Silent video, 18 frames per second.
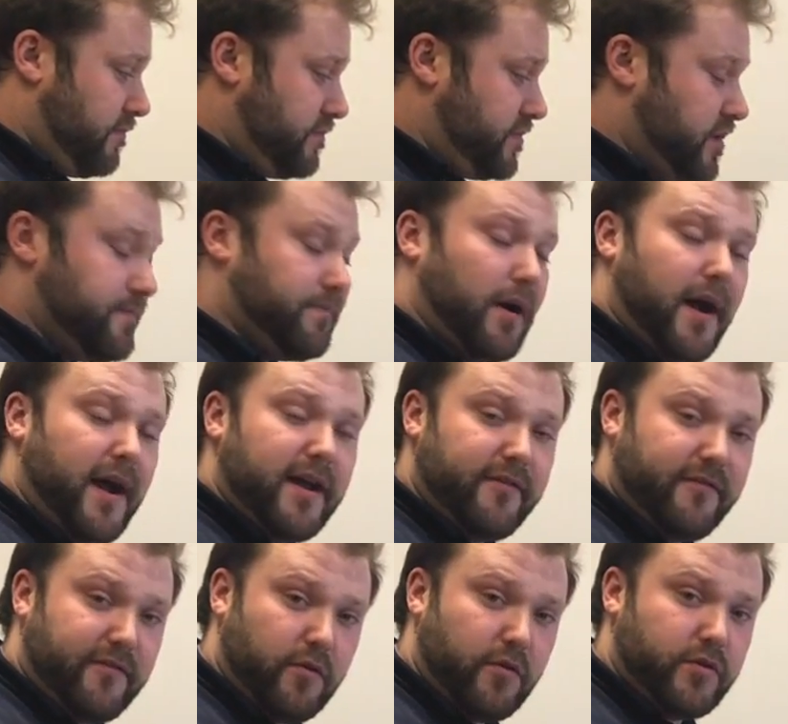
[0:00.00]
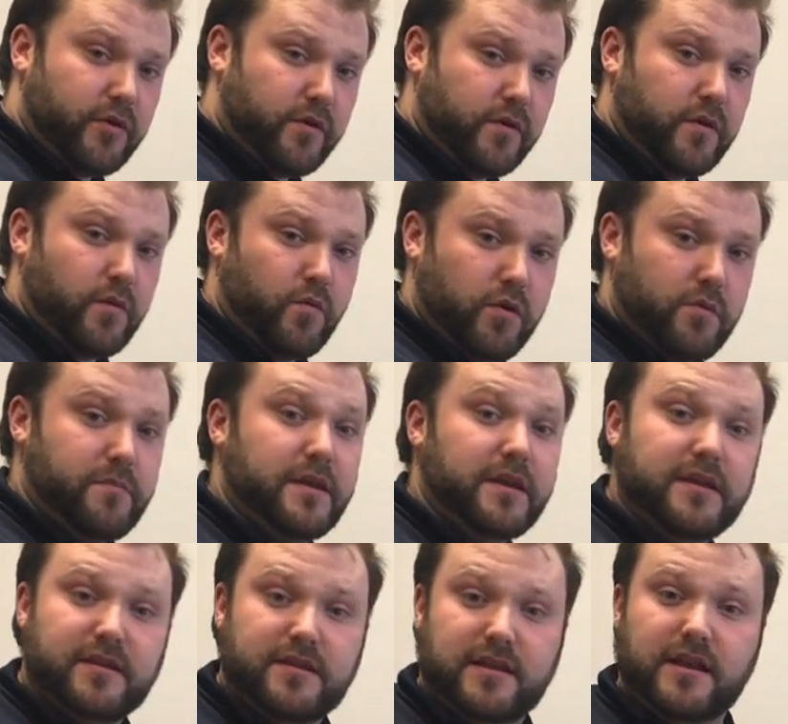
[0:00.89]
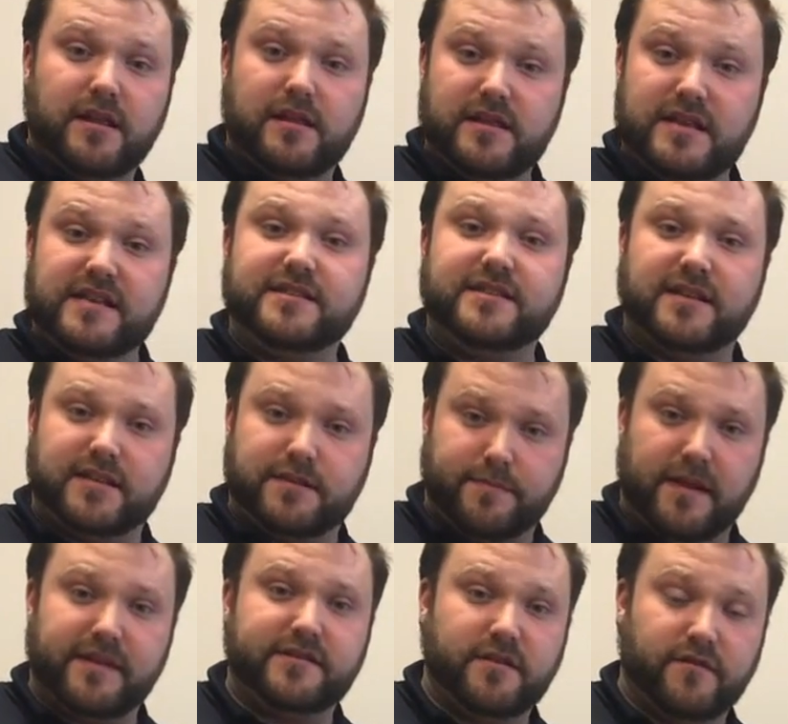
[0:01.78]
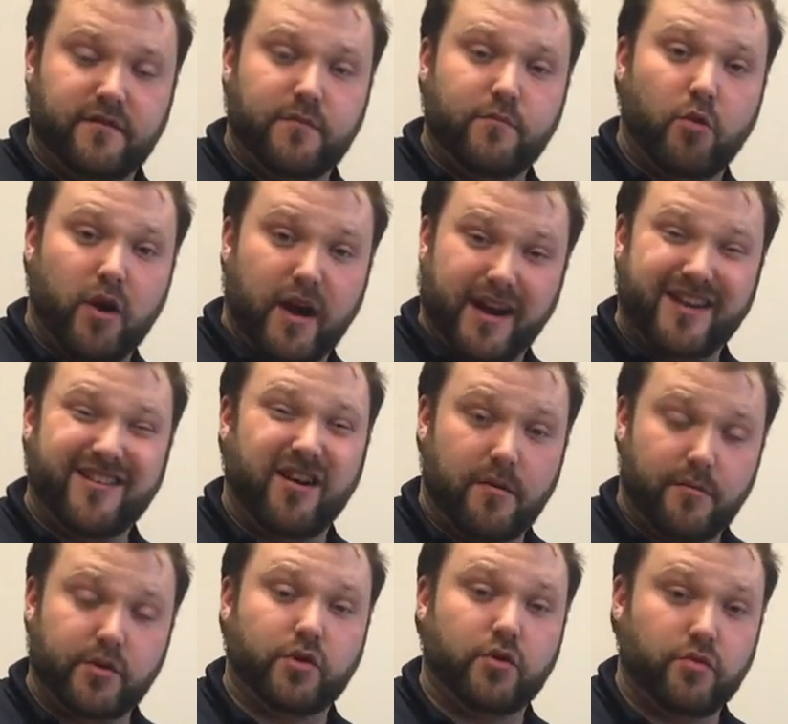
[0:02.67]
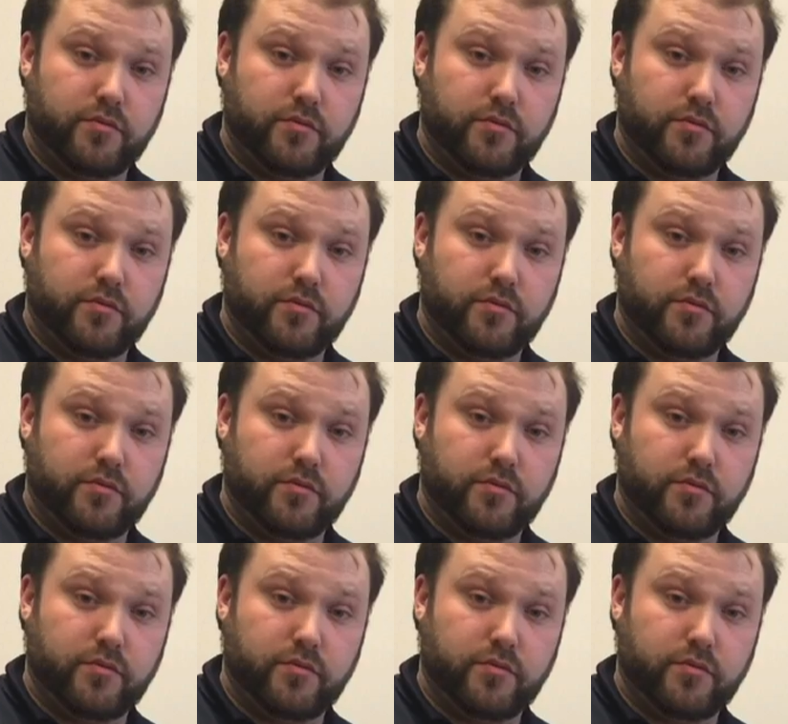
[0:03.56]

to buy a full unit would be the least expensive and more economical